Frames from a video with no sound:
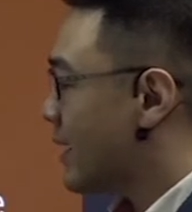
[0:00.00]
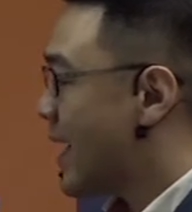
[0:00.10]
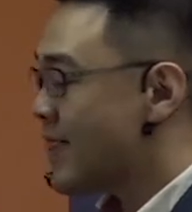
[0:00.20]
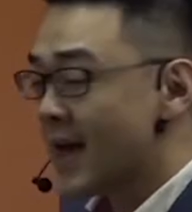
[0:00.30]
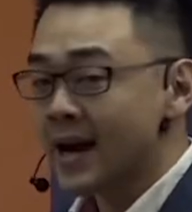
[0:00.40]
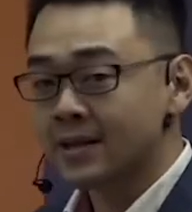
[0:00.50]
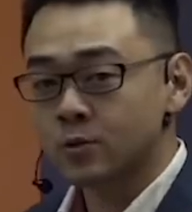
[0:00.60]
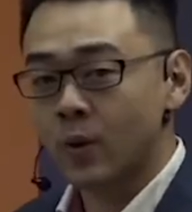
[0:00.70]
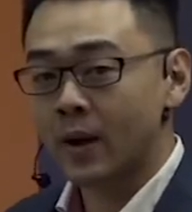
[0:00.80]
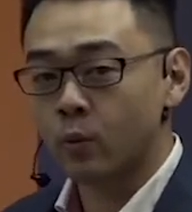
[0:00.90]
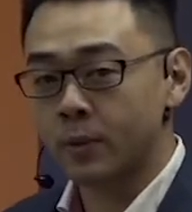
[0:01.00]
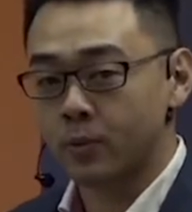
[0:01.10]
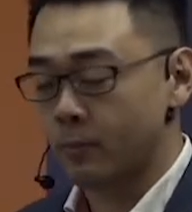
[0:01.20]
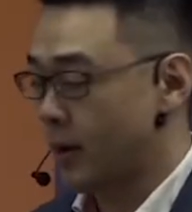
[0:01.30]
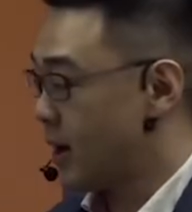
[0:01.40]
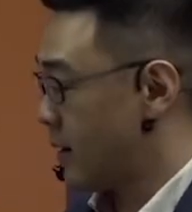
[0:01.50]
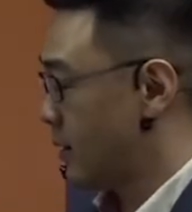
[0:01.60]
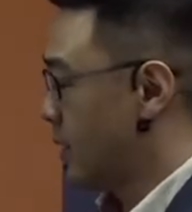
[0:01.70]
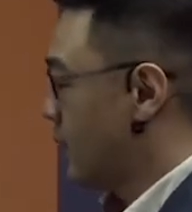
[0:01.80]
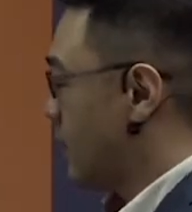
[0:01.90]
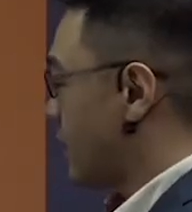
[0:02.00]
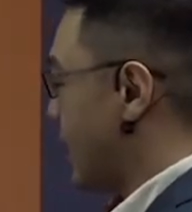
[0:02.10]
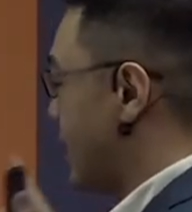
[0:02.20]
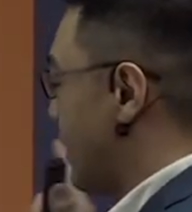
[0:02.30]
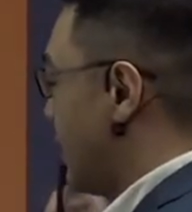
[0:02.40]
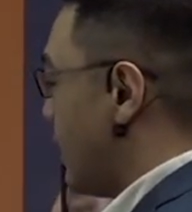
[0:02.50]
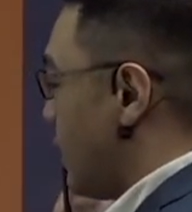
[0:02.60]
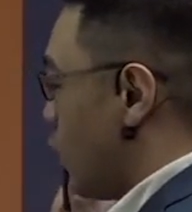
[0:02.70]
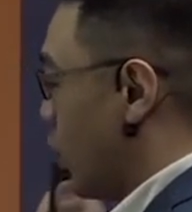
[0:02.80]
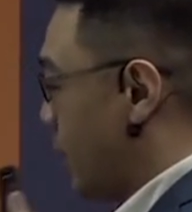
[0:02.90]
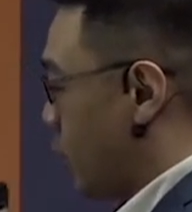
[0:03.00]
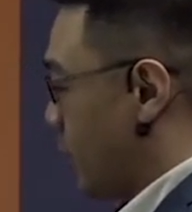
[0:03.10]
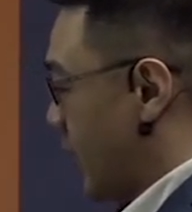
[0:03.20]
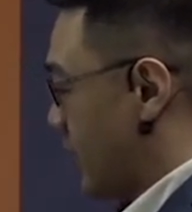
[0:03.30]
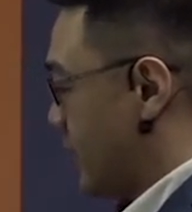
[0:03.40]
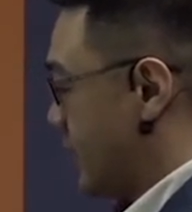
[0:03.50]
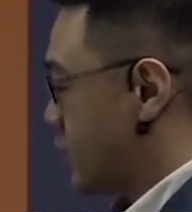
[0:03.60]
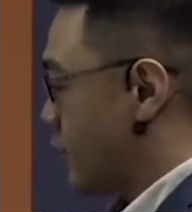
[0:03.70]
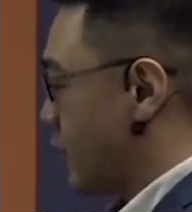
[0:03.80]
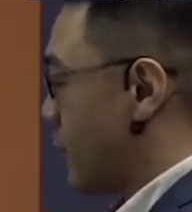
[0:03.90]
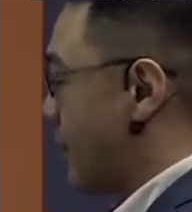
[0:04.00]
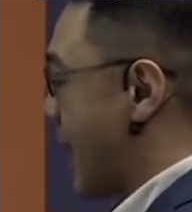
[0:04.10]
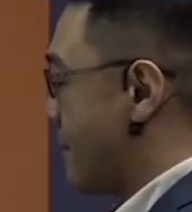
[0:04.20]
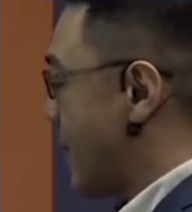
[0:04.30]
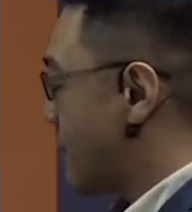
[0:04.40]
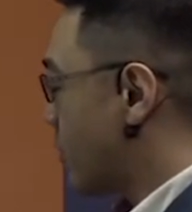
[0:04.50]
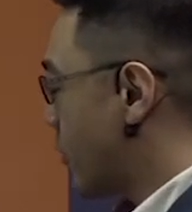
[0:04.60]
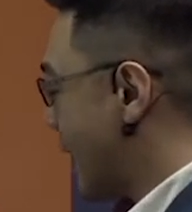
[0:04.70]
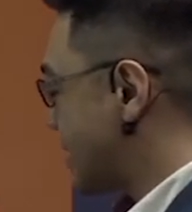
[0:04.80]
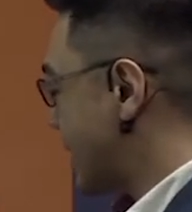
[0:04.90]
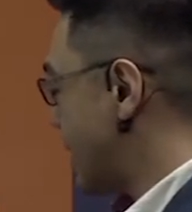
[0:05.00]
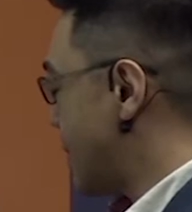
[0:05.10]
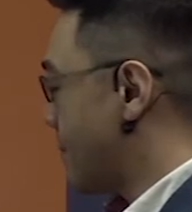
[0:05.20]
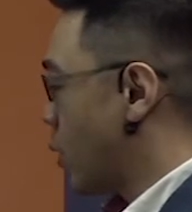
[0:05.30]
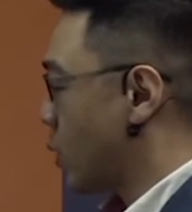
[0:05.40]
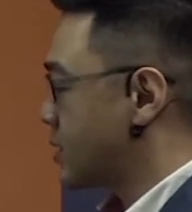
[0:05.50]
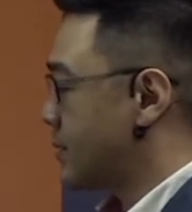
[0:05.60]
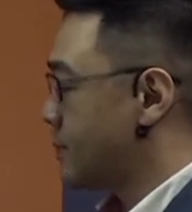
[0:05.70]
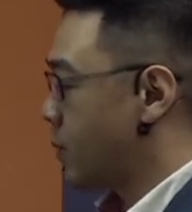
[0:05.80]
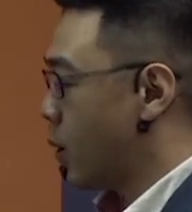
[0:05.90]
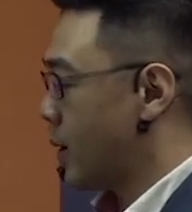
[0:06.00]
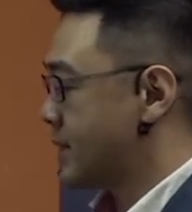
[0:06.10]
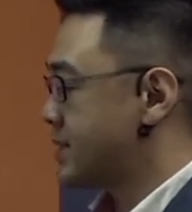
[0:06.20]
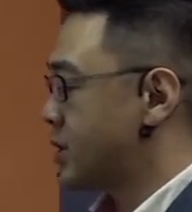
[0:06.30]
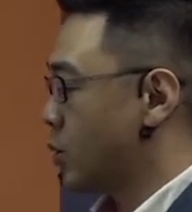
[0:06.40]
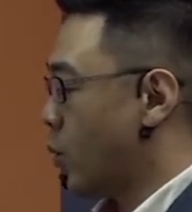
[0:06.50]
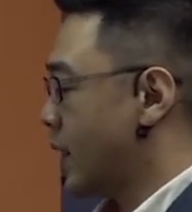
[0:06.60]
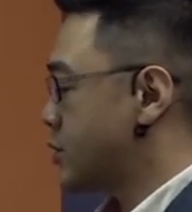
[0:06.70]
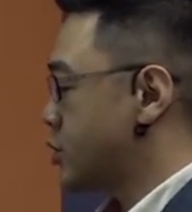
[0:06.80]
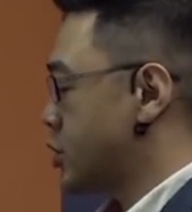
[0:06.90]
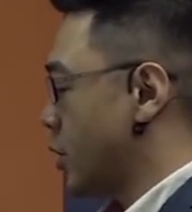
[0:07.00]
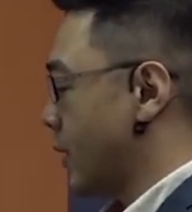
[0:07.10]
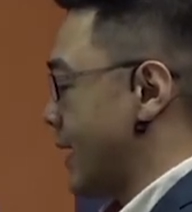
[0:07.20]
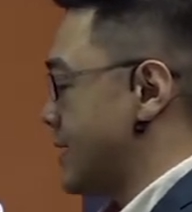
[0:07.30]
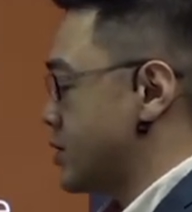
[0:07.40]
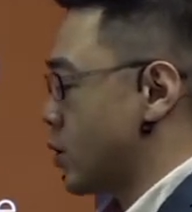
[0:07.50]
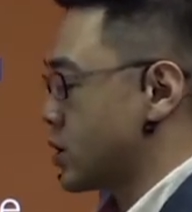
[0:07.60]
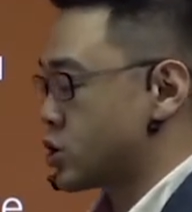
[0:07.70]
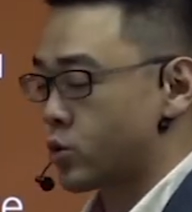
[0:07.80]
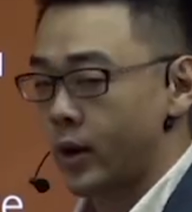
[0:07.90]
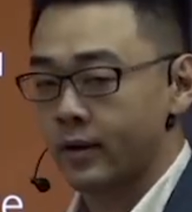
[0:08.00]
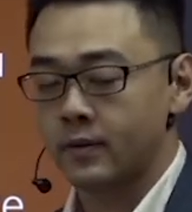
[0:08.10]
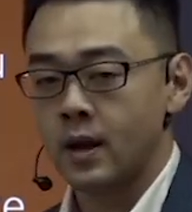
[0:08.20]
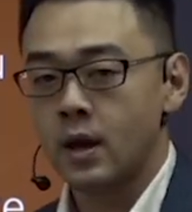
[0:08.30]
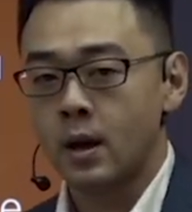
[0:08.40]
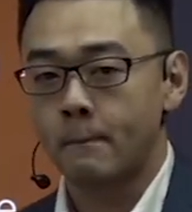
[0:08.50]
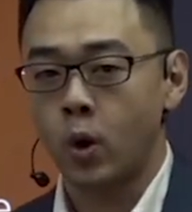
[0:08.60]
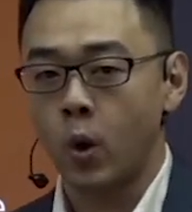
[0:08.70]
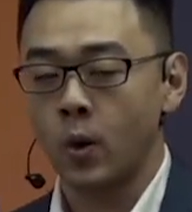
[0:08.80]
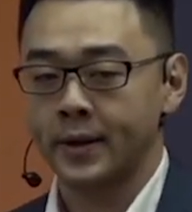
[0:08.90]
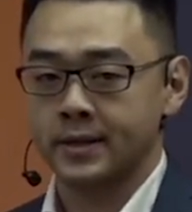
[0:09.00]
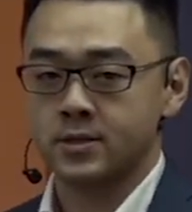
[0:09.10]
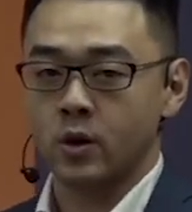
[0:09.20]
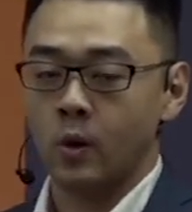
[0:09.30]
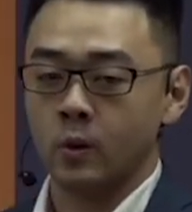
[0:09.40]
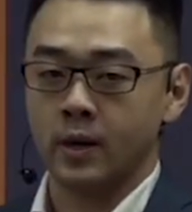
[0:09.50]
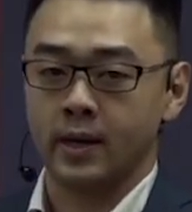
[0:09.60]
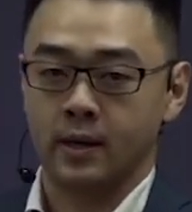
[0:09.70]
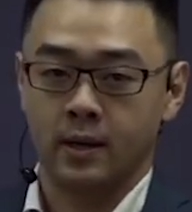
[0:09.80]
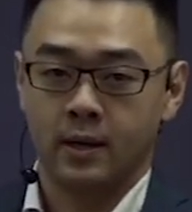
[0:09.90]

And that is why we prepare, okay? We prepare the interview by memorizing important points you want to showcase your strength. Points only,